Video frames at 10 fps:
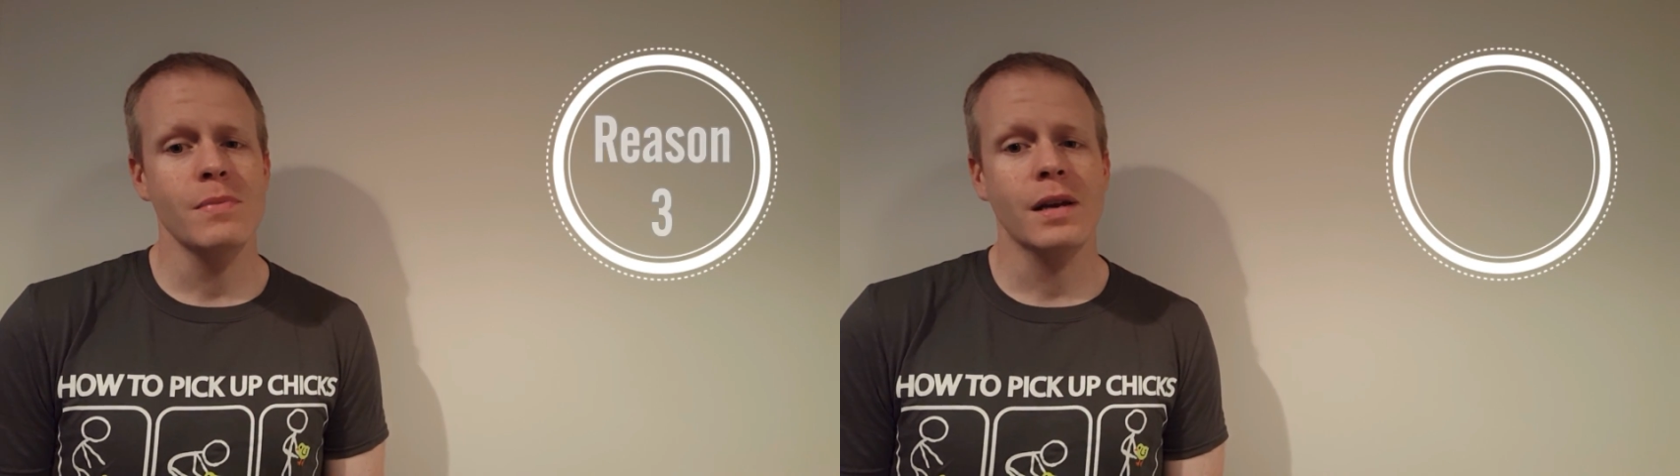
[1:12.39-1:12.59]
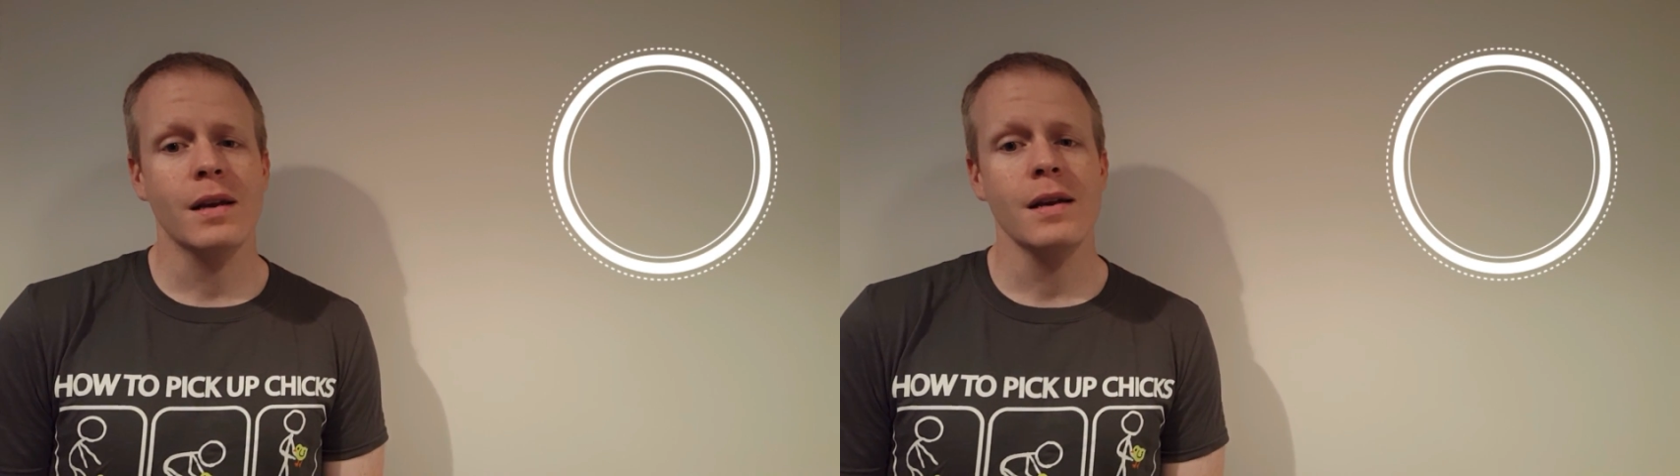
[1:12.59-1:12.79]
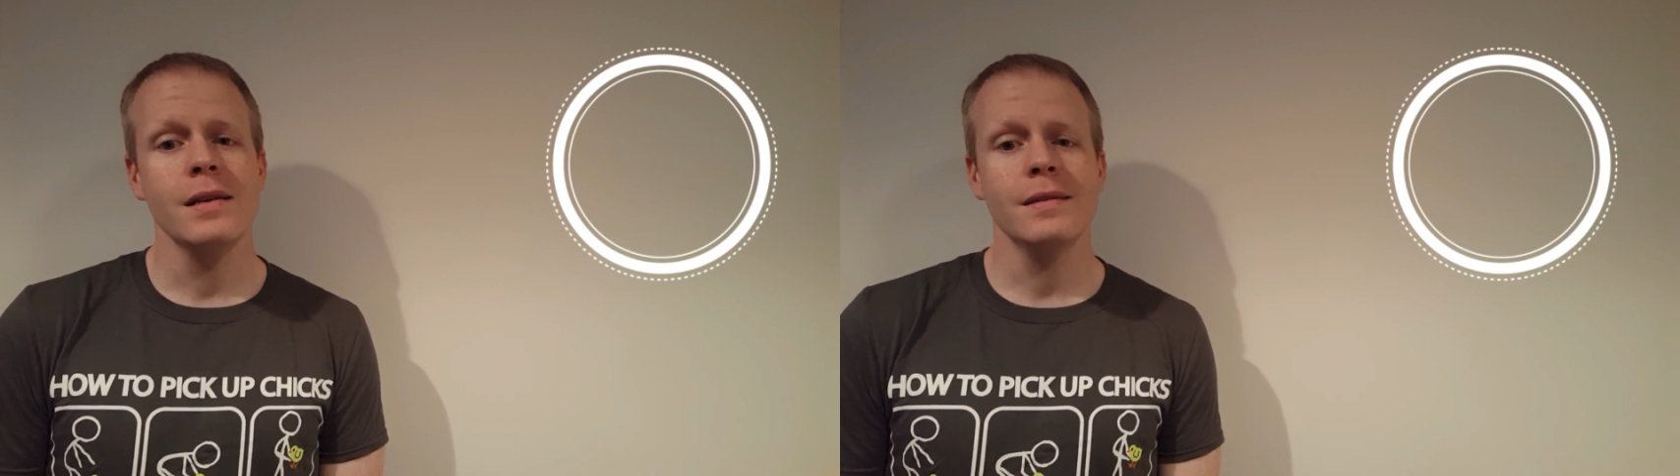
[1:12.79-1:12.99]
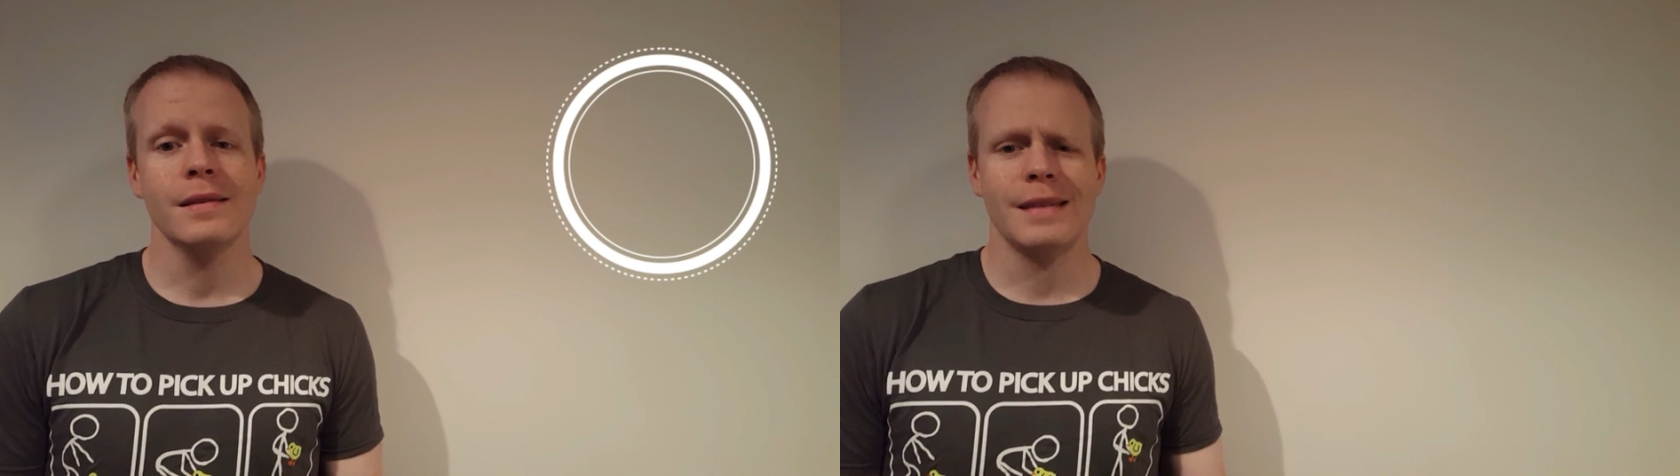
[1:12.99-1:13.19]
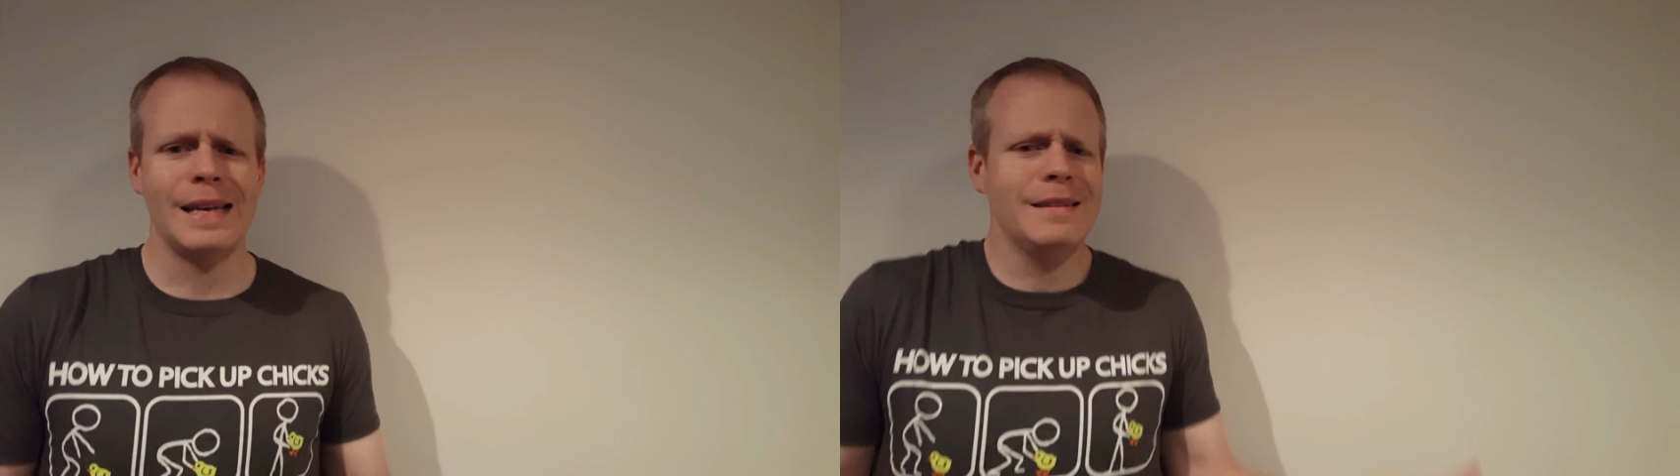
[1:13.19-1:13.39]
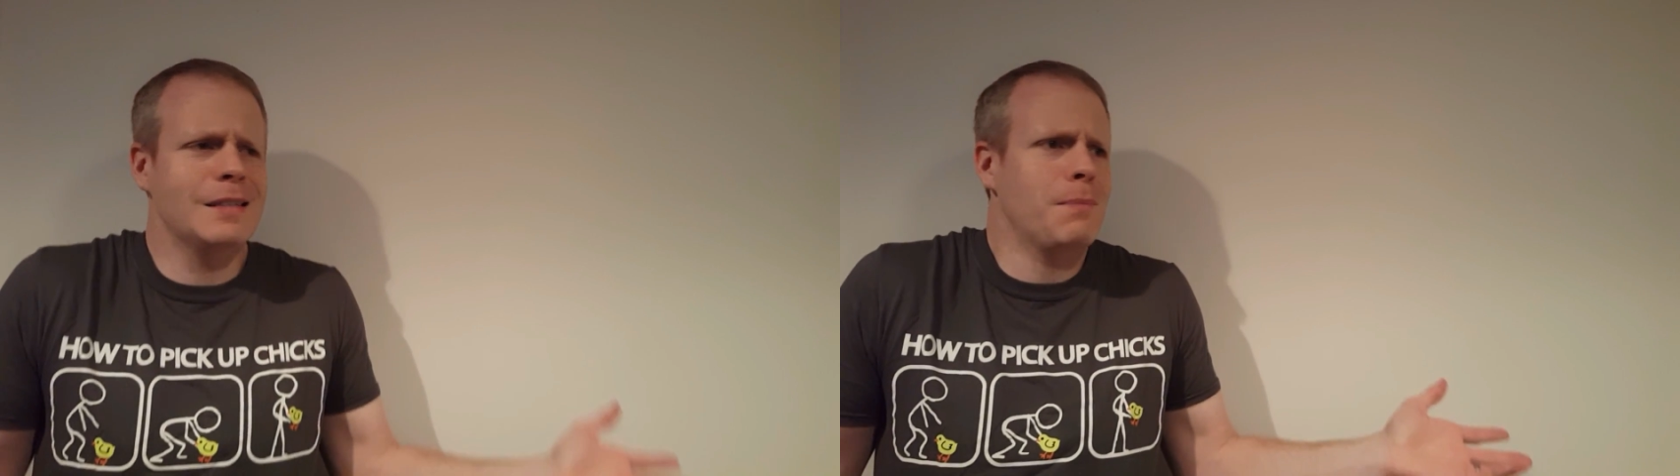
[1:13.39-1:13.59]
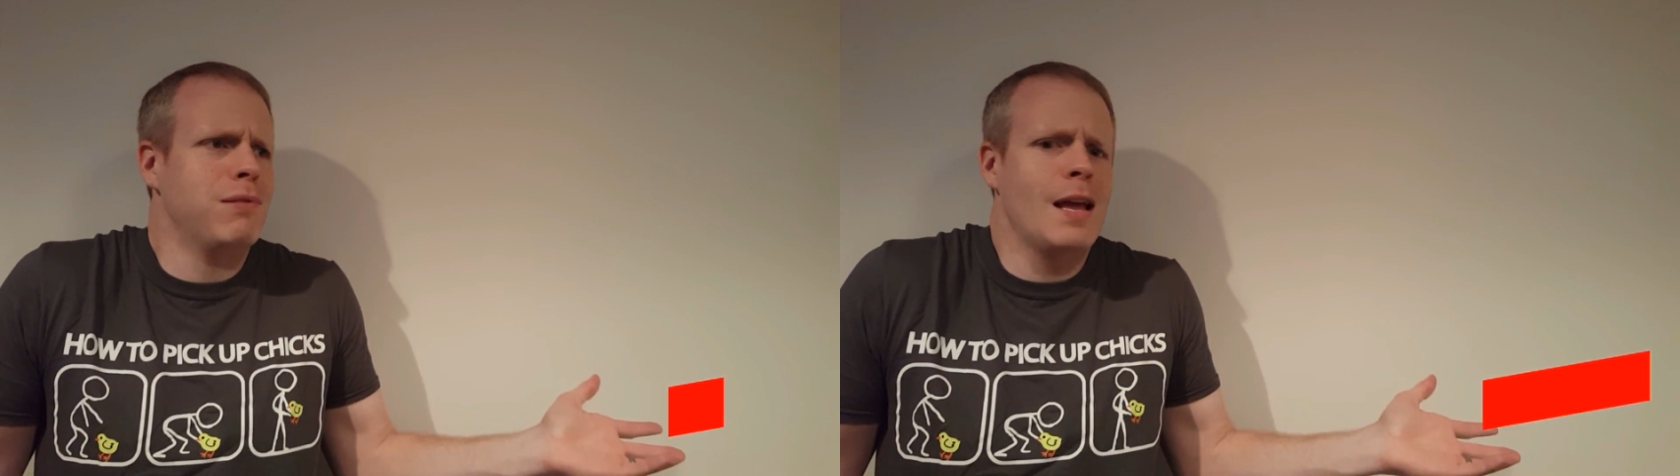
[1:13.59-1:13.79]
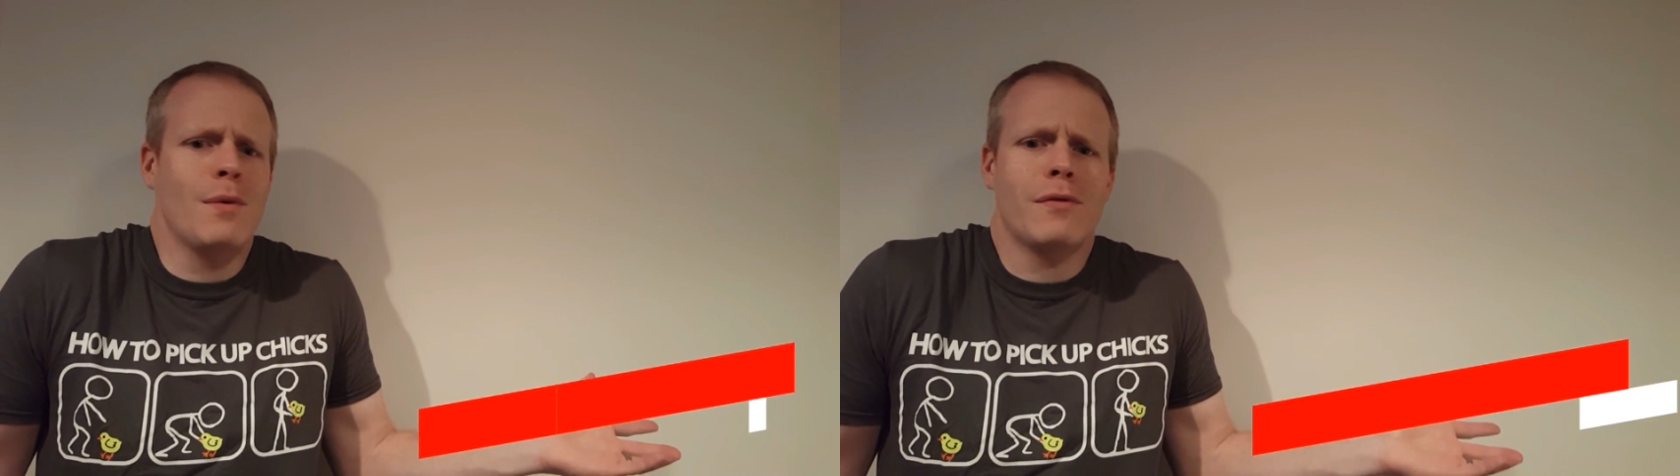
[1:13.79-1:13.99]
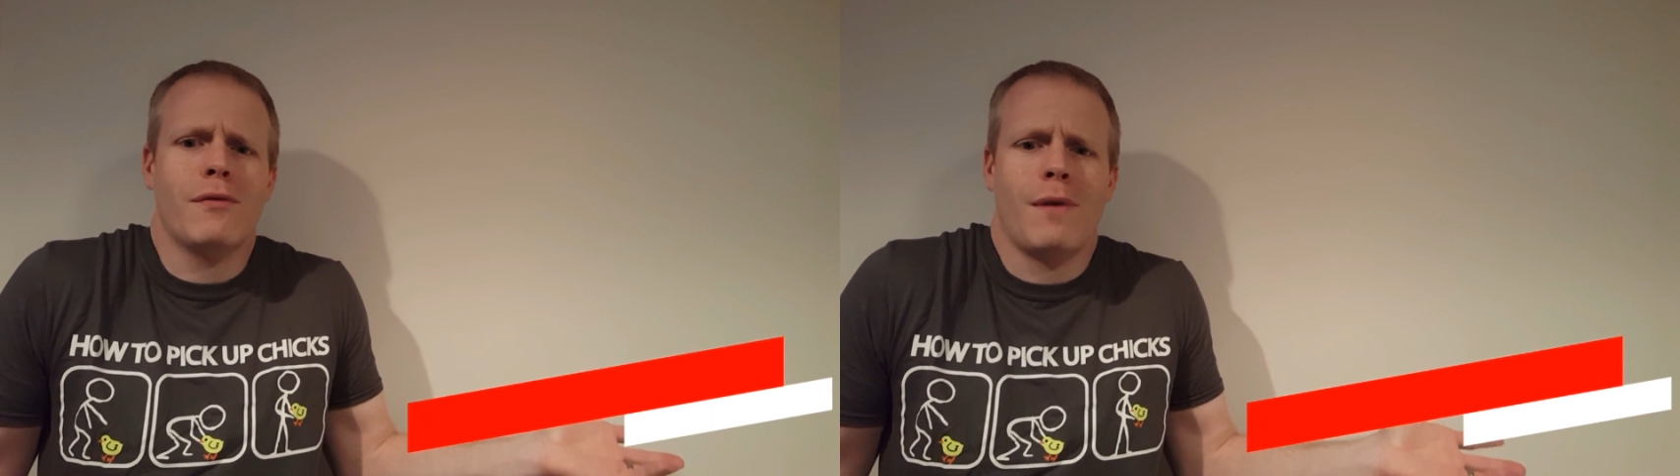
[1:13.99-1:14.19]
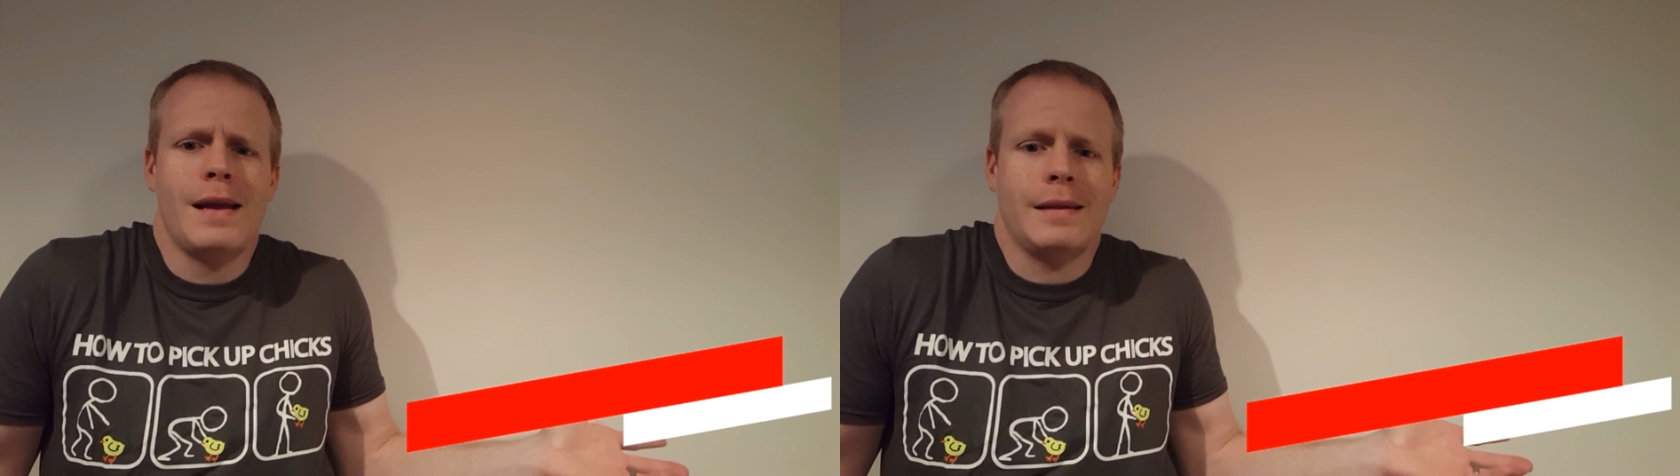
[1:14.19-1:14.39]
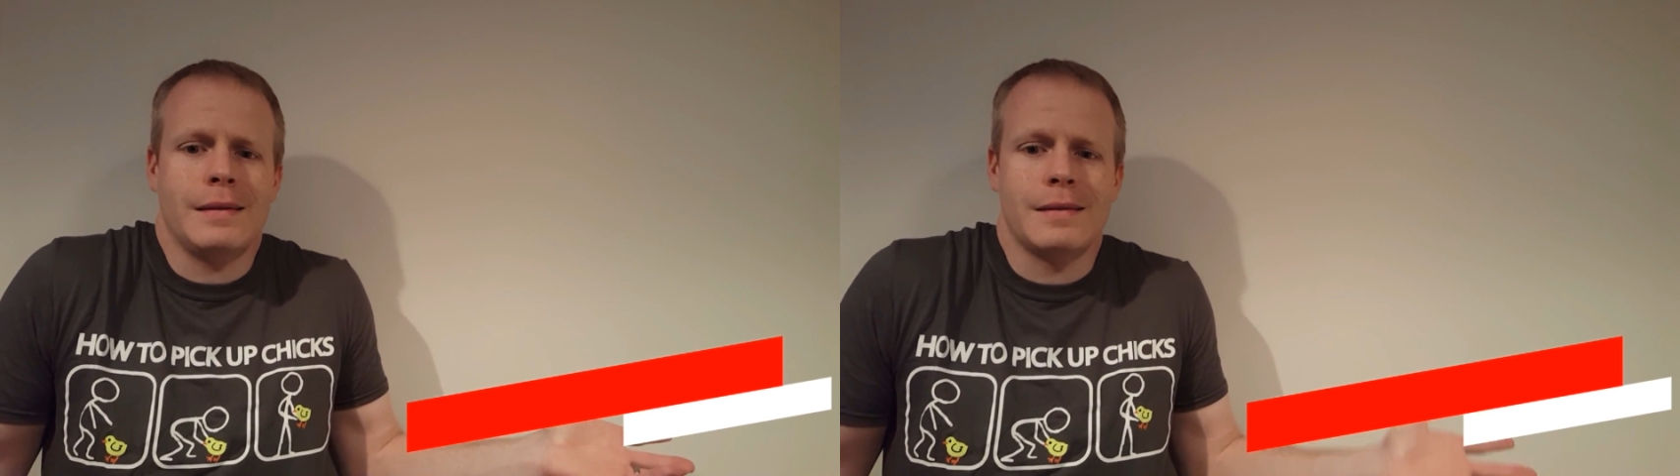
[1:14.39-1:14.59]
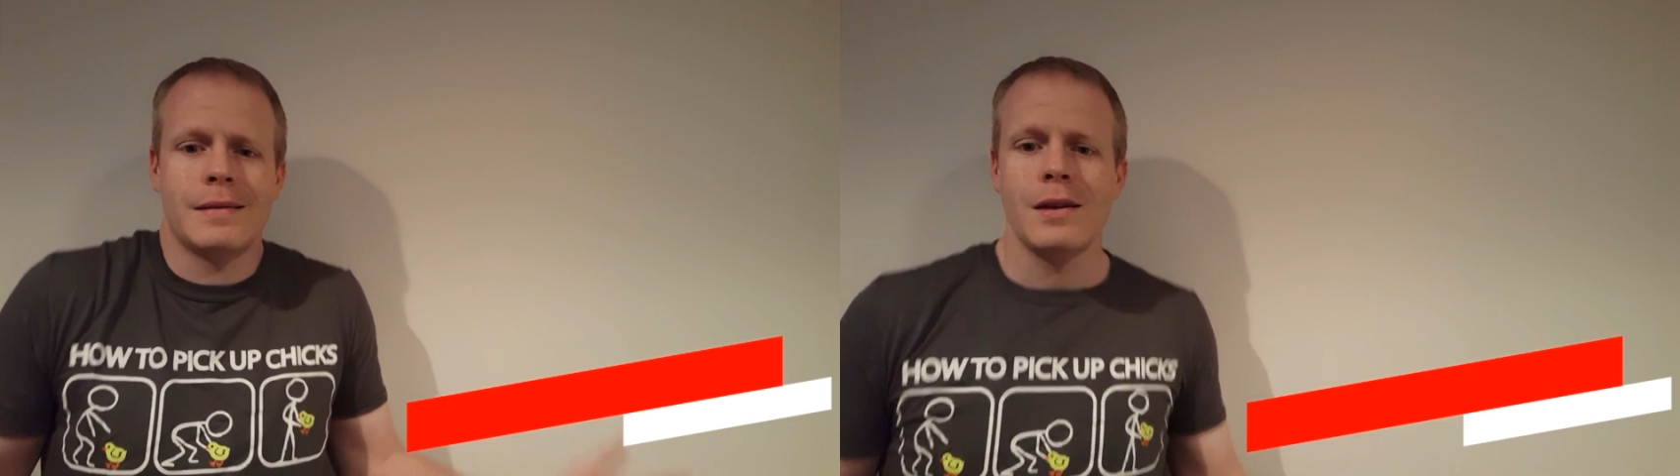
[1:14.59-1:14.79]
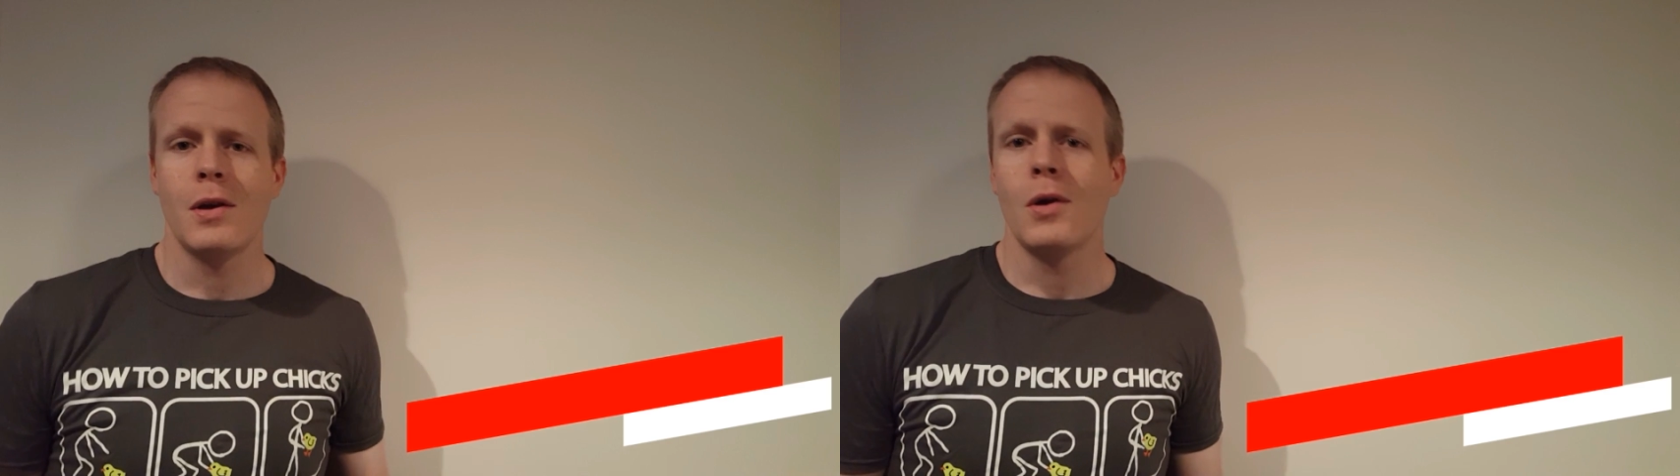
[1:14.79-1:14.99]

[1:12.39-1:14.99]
because it's easy to play with friends